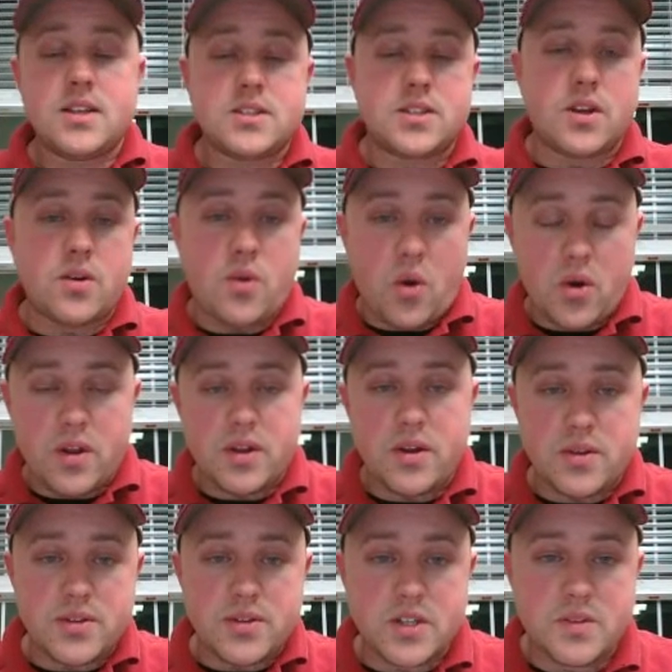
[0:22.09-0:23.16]
So,
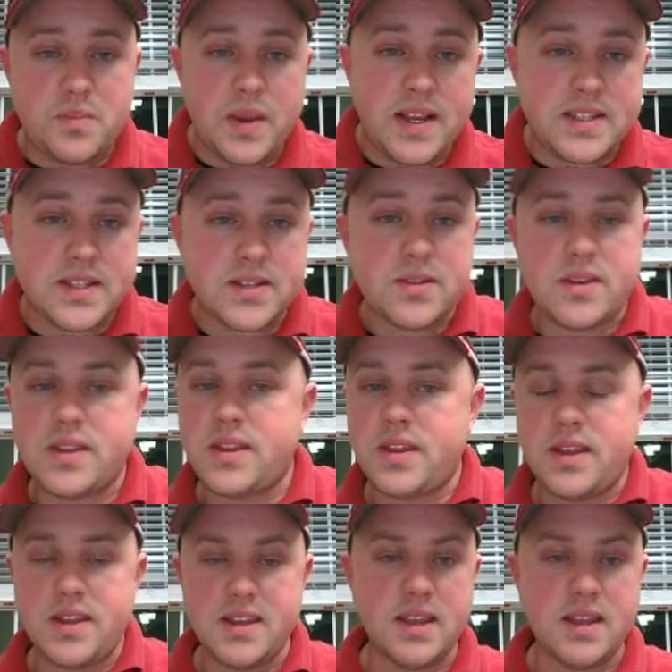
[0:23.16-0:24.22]
horticulture is basically
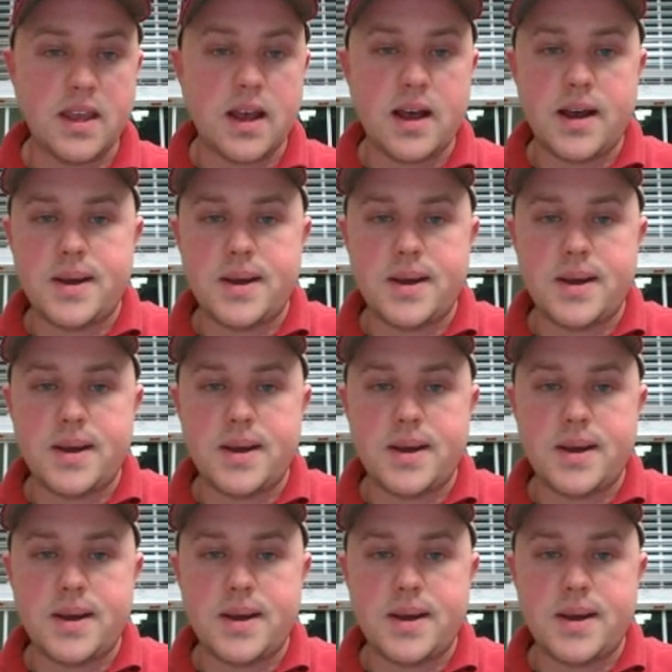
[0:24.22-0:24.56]
the